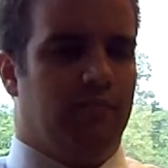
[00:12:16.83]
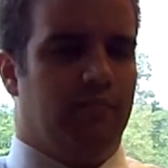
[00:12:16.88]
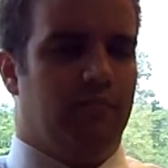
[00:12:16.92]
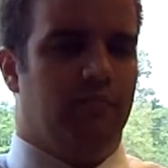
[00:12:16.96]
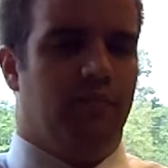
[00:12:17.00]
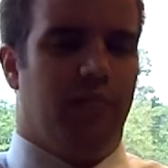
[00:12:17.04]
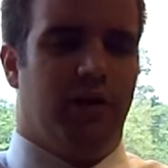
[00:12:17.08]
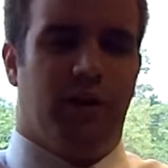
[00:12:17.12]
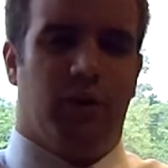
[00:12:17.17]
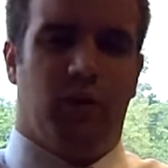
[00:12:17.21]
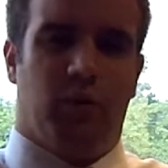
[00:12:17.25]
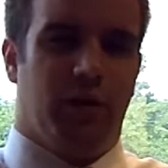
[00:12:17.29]

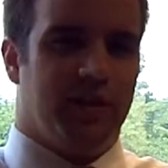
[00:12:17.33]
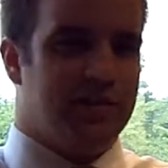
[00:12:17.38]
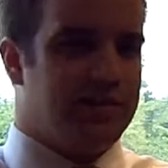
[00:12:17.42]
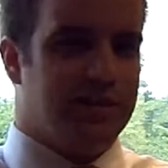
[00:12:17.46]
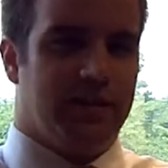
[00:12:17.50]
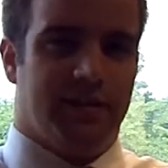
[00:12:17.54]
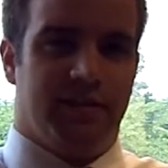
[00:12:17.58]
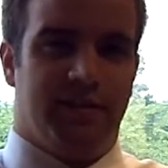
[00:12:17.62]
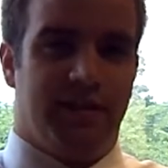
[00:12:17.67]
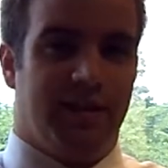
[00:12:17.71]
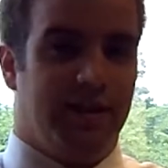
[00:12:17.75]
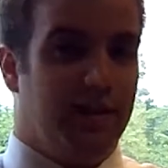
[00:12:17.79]
but it
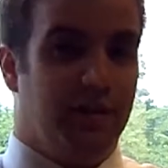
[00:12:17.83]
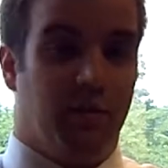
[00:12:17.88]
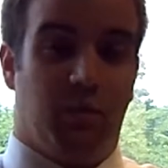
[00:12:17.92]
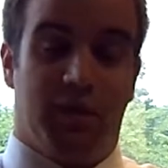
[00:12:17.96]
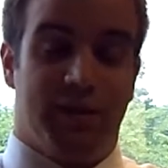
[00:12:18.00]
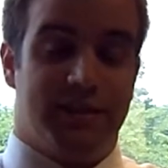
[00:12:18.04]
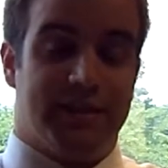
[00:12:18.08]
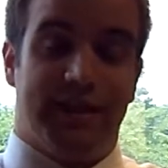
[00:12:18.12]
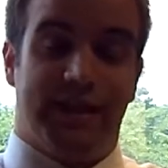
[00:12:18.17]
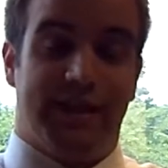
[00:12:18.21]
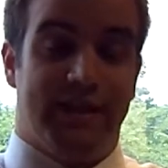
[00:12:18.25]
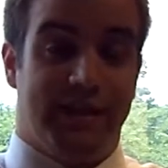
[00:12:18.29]
wasn't
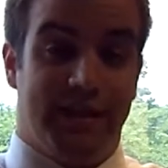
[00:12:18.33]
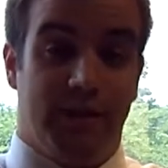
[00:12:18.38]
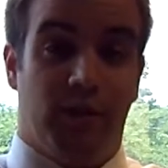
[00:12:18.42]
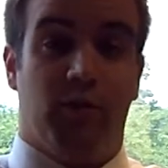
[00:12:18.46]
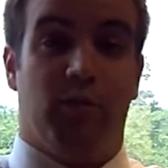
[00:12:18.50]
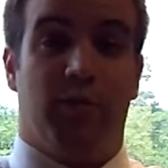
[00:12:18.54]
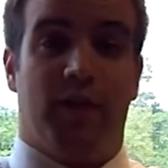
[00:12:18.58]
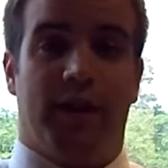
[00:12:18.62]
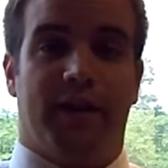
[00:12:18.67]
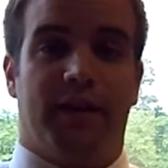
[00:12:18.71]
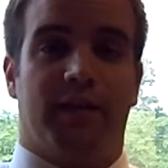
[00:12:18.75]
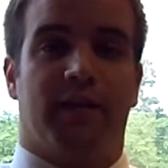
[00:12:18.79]
a deal
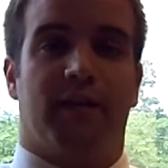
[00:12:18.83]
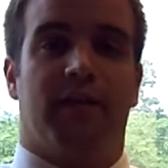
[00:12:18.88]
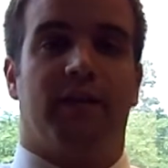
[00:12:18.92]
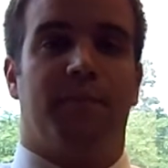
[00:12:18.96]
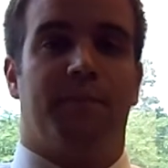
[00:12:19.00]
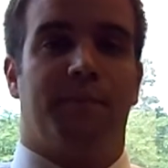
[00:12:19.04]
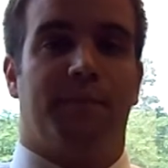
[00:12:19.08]
breaker.